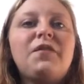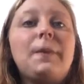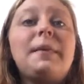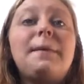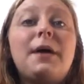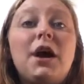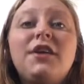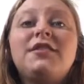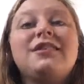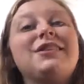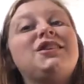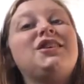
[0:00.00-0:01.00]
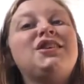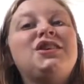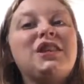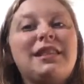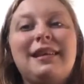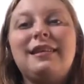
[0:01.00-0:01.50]
From the person
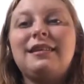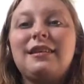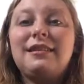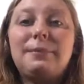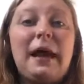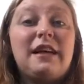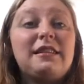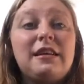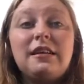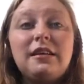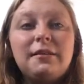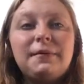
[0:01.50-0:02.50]
she least expected.